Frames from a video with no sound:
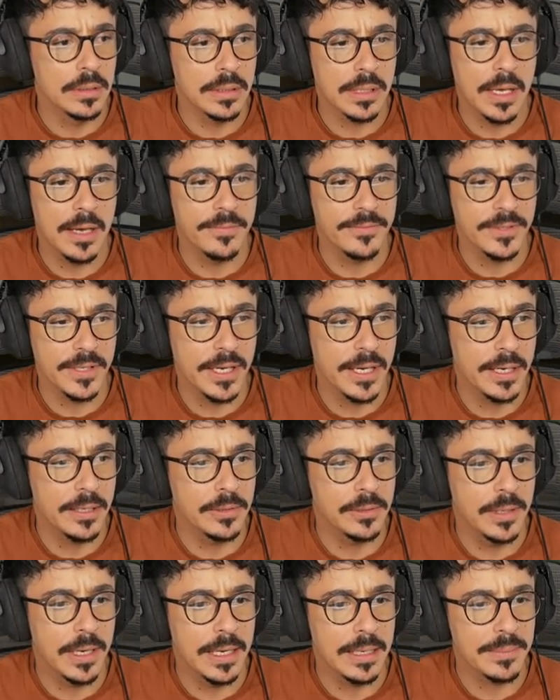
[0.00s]
Cover
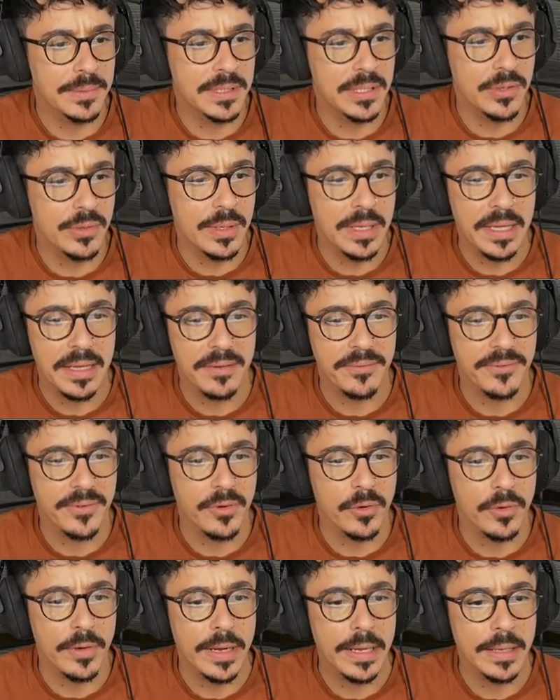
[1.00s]
girl, absolutely here
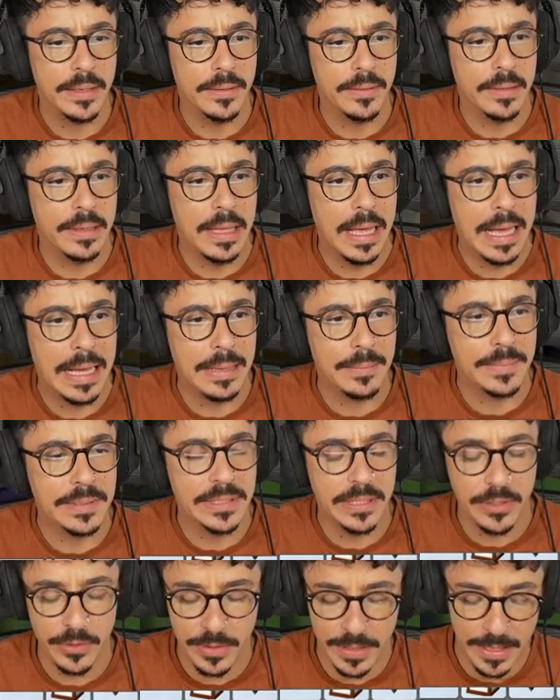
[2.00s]
for it.
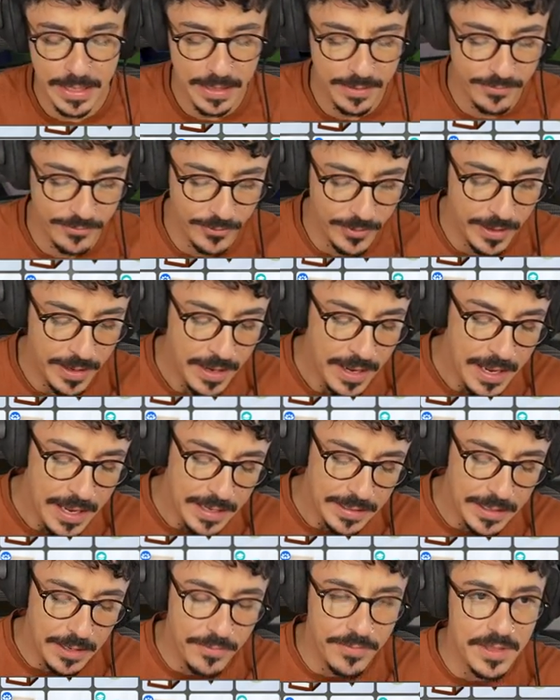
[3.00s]
Absolutely here for it.
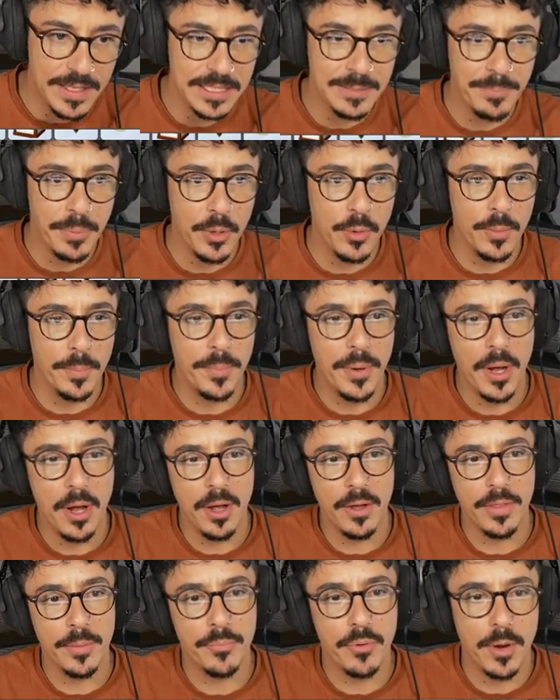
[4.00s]
Now, this part
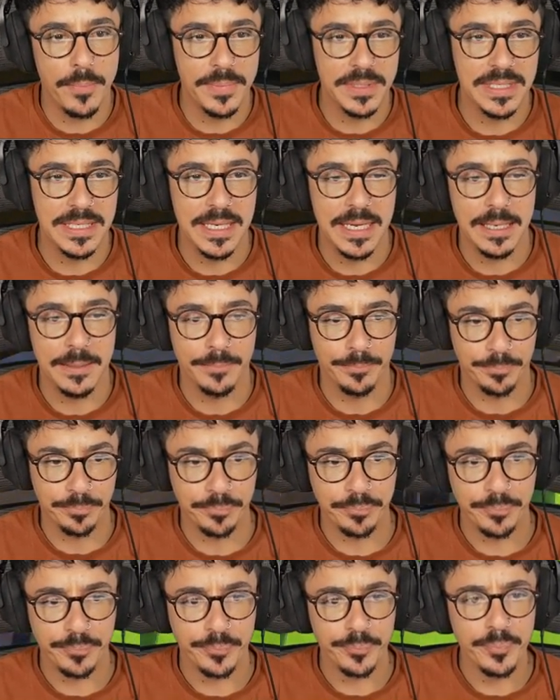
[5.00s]
of the property,
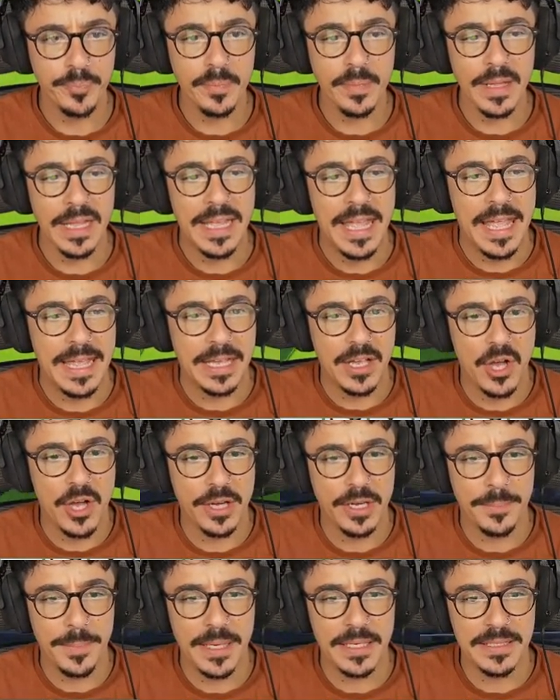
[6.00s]
it
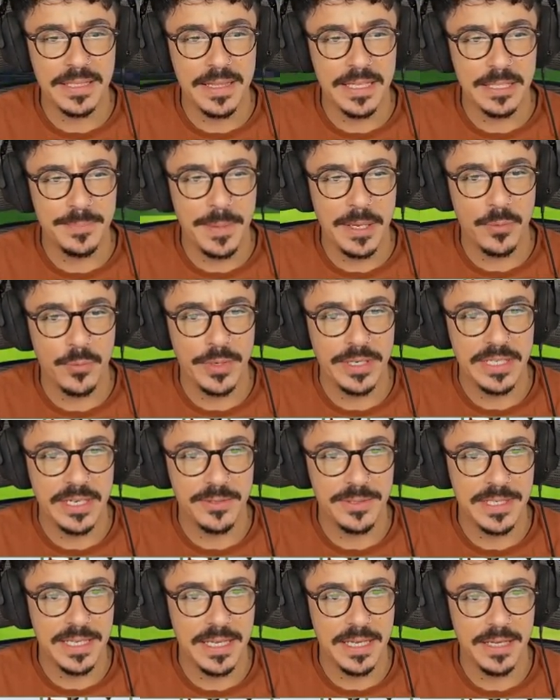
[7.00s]
kind of, because of these big
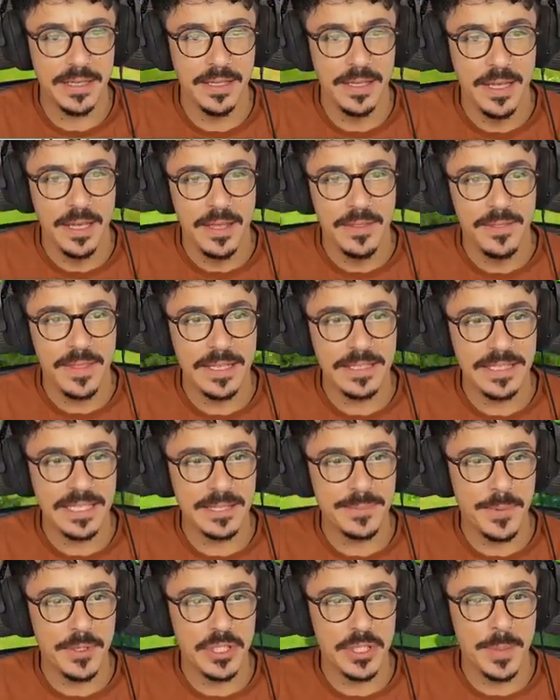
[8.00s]
windows here, this is
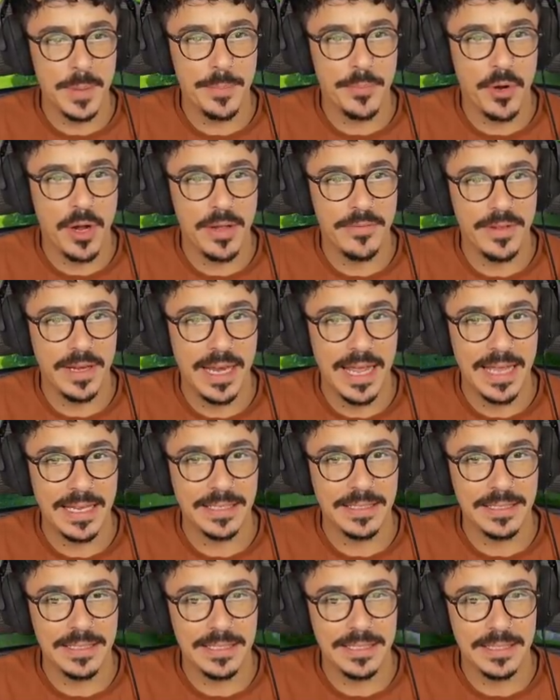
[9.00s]
supposed to be private
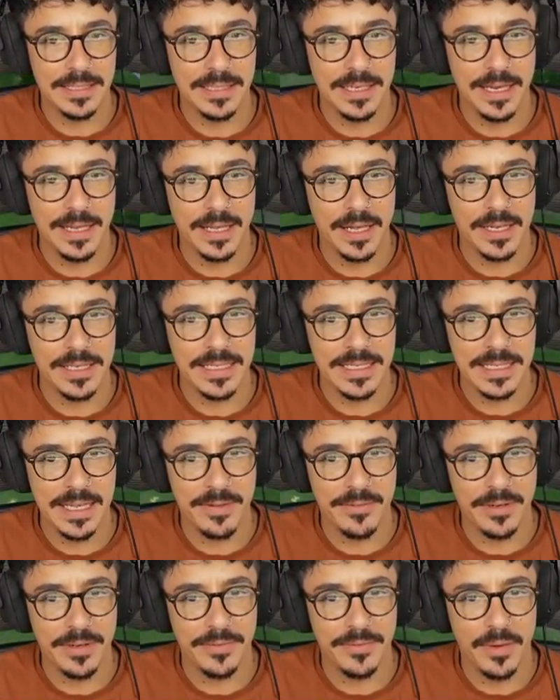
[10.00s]
land. Like, I did get
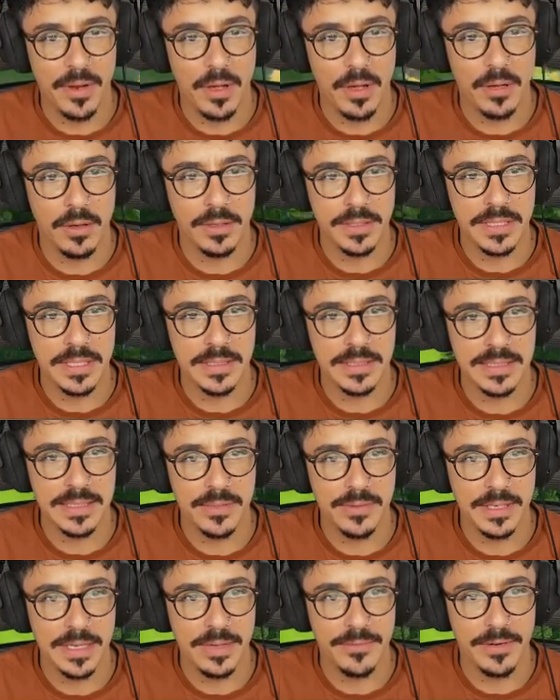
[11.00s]
rid of... Oh, I didn't,
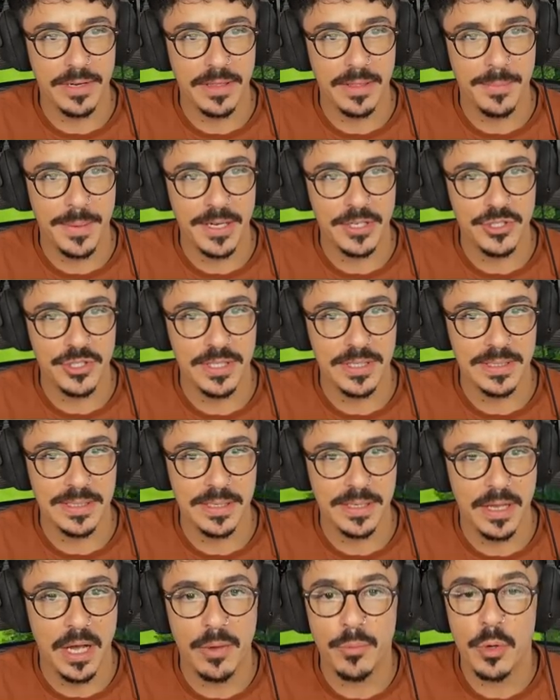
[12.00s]
still didn't get rid of the benches.
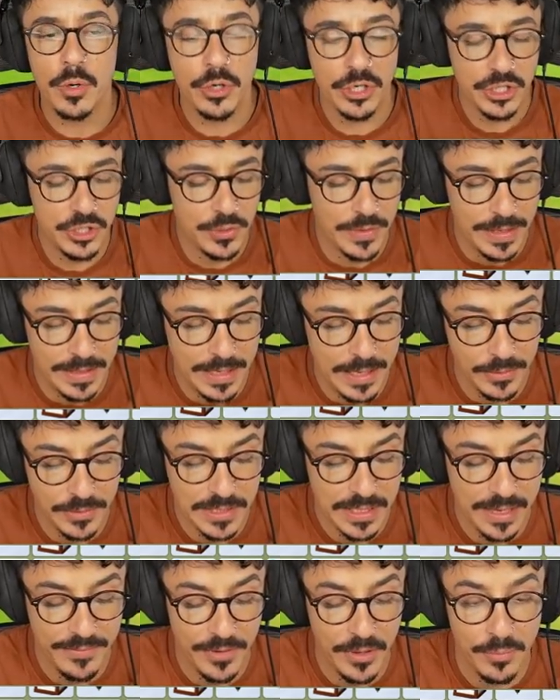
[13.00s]
Look, we're going to do that now
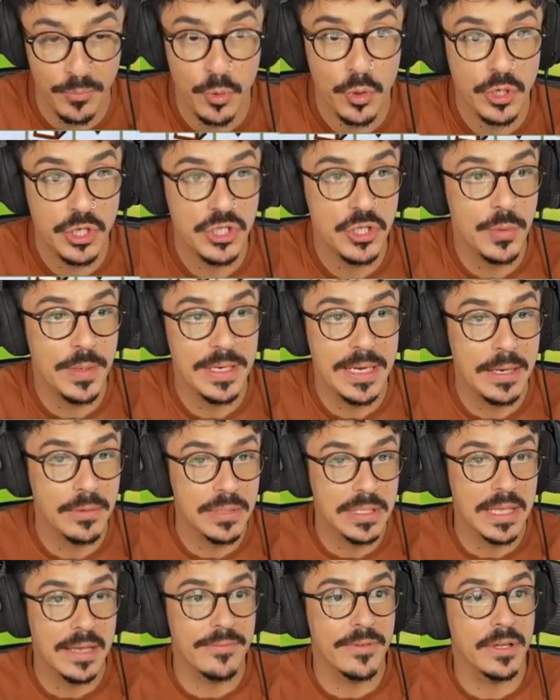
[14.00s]
together. We're going to do it now
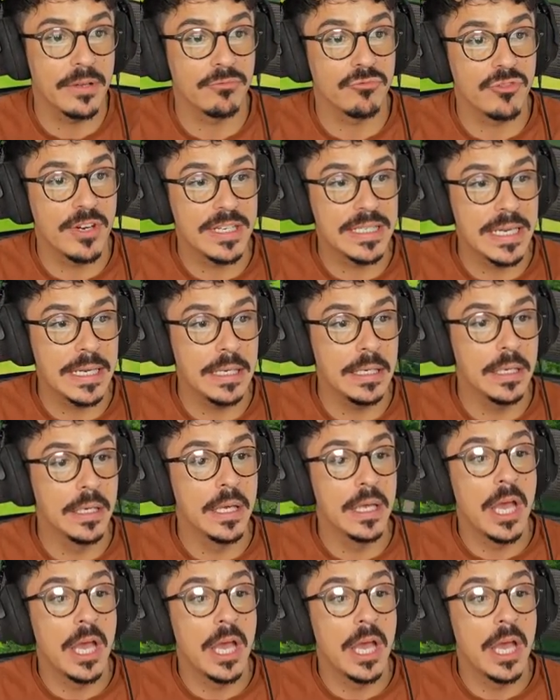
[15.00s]
together. Ready?